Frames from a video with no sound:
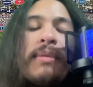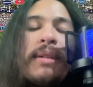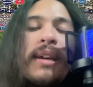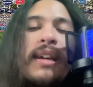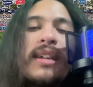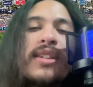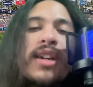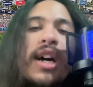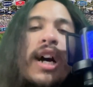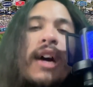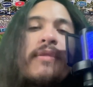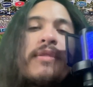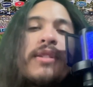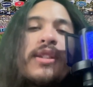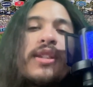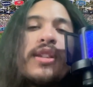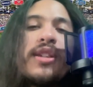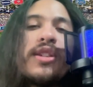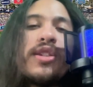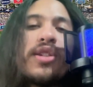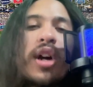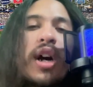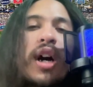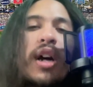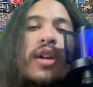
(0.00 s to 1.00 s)
Because obviously
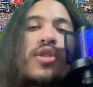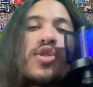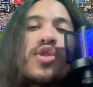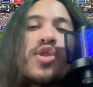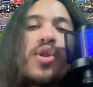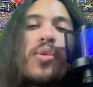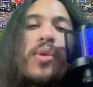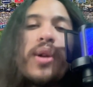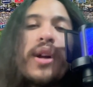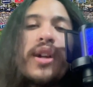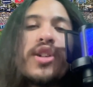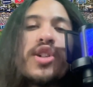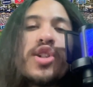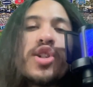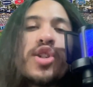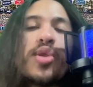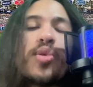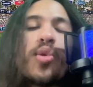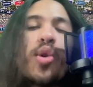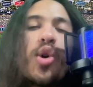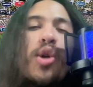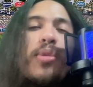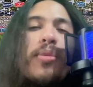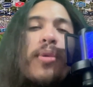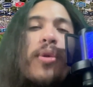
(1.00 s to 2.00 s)
the Dodgers don't want to just
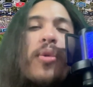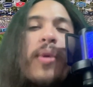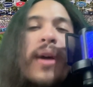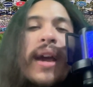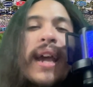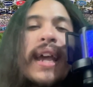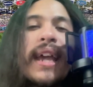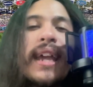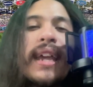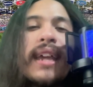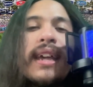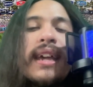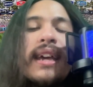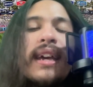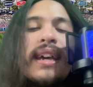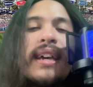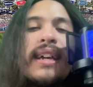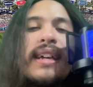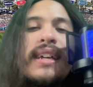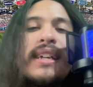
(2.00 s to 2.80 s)
throw him away,